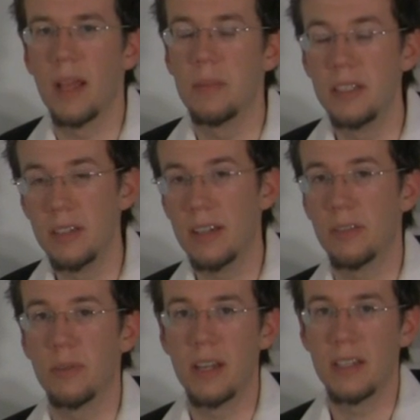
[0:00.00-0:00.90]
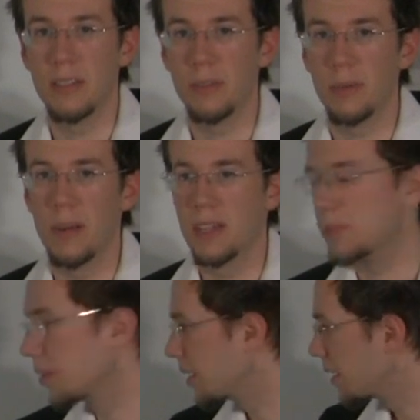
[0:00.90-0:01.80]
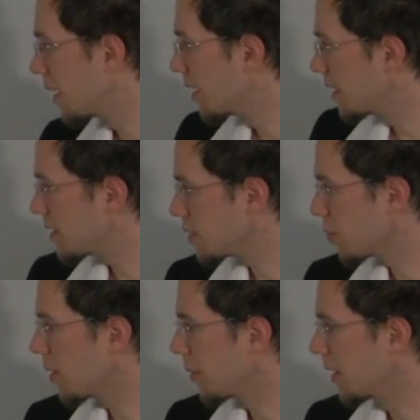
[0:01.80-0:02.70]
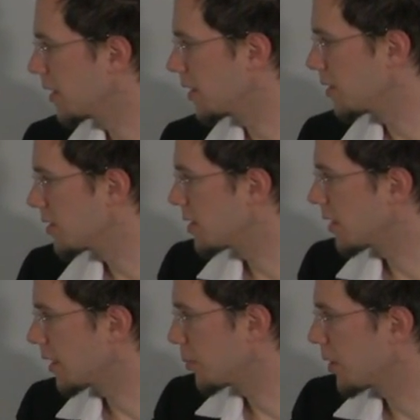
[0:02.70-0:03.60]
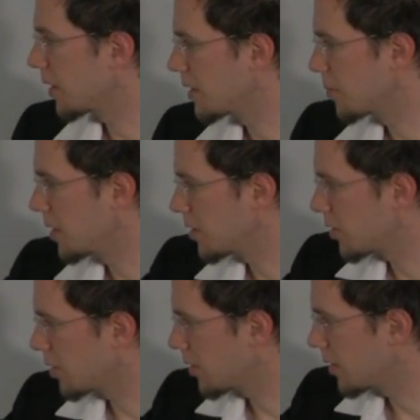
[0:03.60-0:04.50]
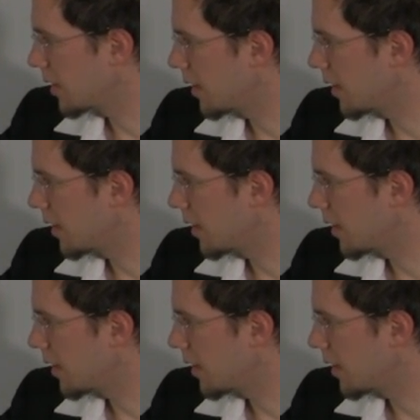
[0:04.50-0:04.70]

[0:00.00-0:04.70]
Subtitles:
you can write it different ways, but this is one way you can do it, is you can put a diminished third